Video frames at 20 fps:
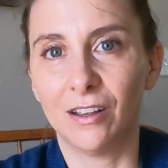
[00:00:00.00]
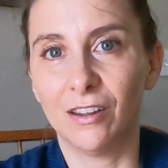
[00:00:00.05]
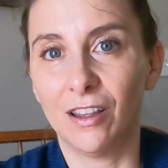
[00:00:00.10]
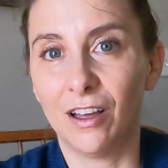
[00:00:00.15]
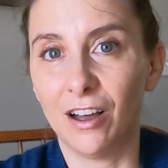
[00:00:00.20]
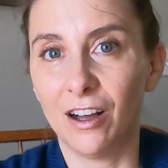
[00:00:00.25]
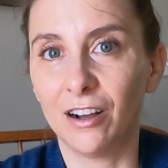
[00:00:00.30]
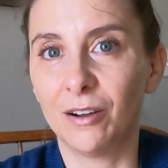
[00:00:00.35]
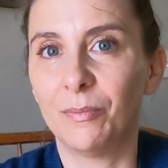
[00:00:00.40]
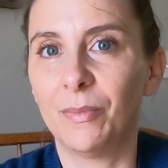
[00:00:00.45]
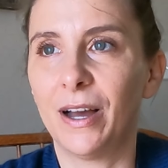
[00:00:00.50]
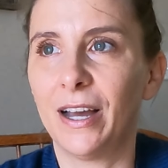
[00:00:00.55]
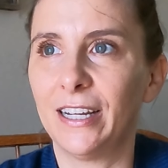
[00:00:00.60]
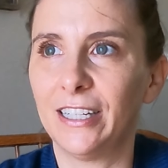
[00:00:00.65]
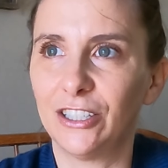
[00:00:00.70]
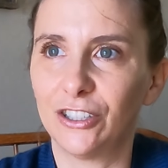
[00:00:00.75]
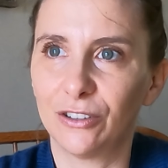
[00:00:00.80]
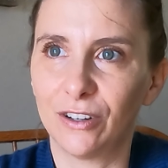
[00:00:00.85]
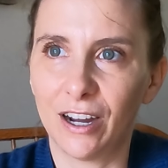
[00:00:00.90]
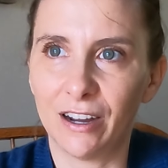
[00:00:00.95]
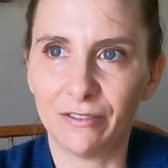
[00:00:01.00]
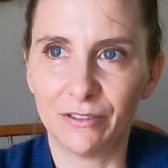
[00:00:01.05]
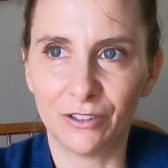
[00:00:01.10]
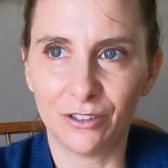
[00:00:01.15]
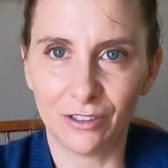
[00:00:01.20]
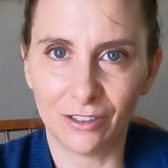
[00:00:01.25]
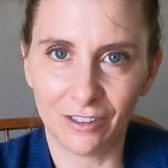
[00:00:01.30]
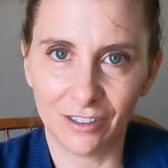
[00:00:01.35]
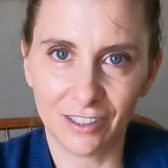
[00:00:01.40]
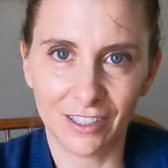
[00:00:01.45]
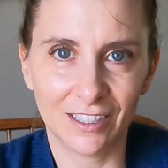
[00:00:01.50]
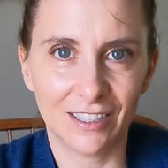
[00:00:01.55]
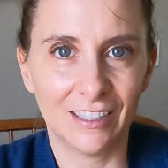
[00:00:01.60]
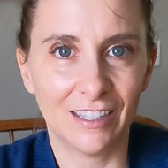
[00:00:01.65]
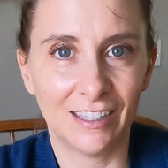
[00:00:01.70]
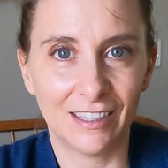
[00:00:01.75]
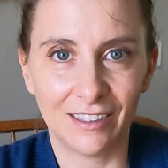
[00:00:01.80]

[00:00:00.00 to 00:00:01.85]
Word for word: along my travels